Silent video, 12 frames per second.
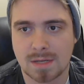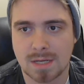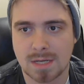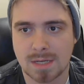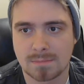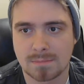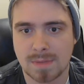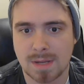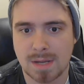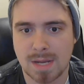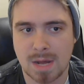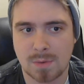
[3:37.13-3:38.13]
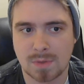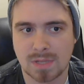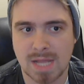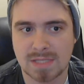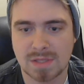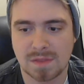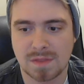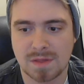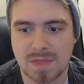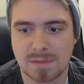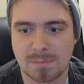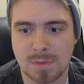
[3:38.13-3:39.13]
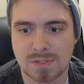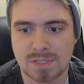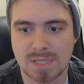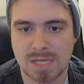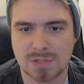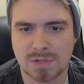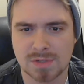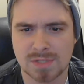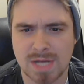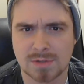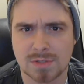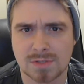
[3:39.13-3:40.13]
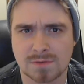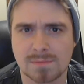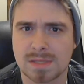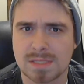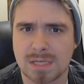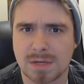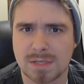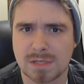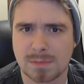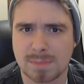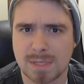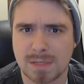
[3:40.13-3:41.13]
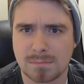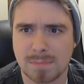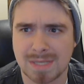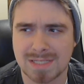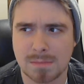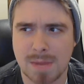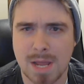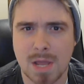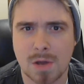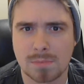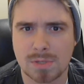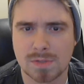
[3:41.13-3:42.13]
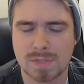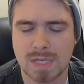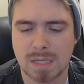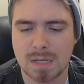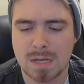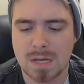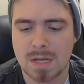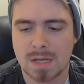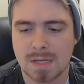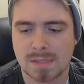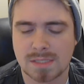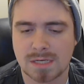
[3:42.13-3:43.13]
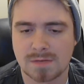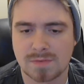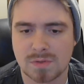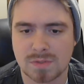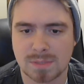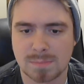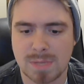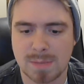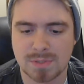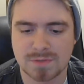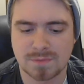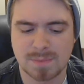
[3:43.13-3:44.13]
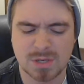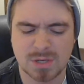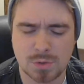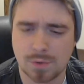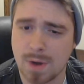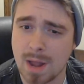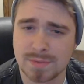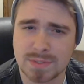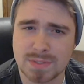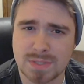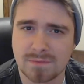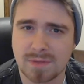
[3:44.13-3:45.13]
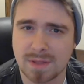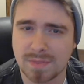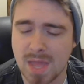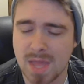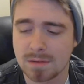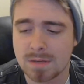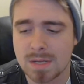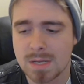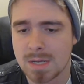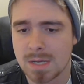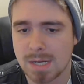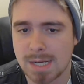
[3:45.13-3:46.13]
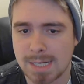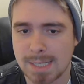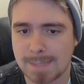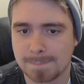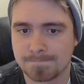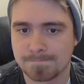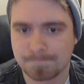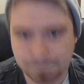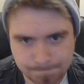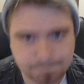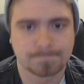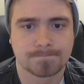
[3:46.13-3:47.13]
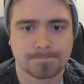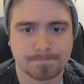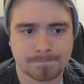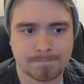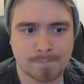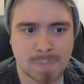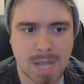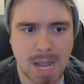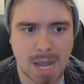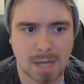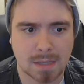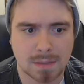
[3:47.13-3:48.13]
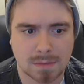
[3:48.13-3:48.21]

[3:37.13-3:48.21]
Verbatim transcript: Um, and I would like to think that most of the intros and outros for my series, I'll be mixing my own music instead of using people's from like Newgrounds and stuff like that. Um, but yeah.